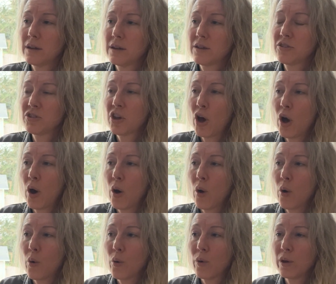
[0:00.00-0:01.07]

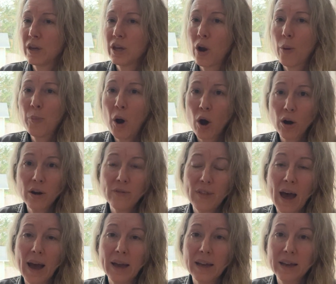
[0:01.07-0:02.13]
so, part of
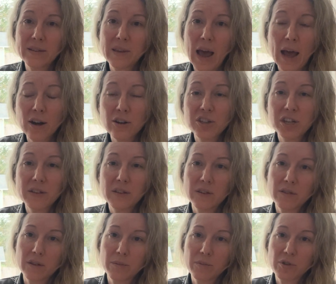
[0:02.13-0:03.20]
that is energy
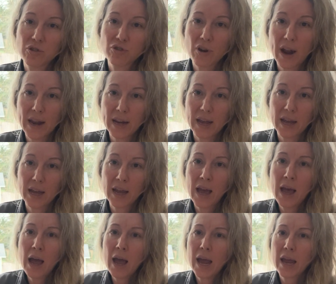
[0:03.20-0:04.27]
systems training
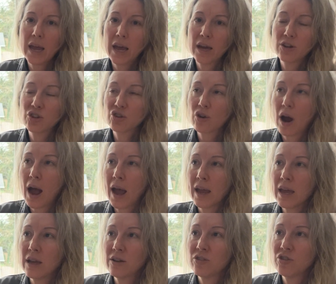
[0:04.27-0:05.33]
and
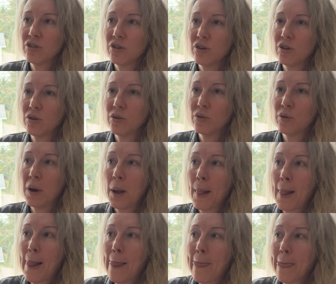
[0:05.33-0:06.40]
trying to
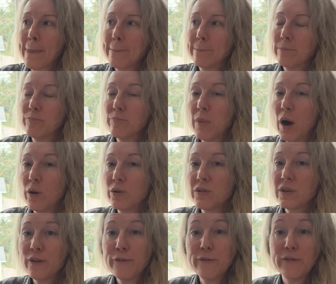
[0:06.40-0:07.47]

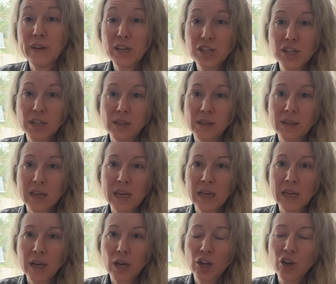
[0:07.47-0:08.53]
most
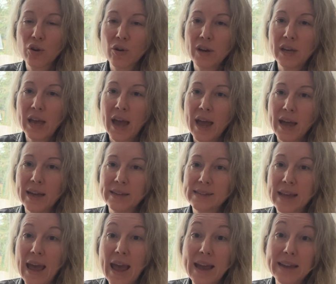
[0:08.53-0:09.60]
efficiently create
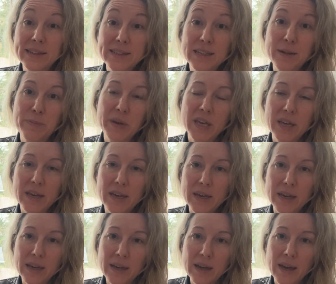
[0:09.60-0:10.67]

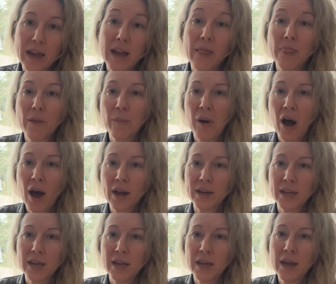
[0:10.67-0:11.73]
ATP in the
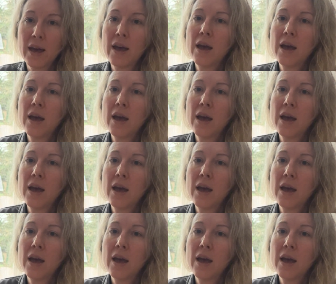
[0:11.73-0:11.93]
body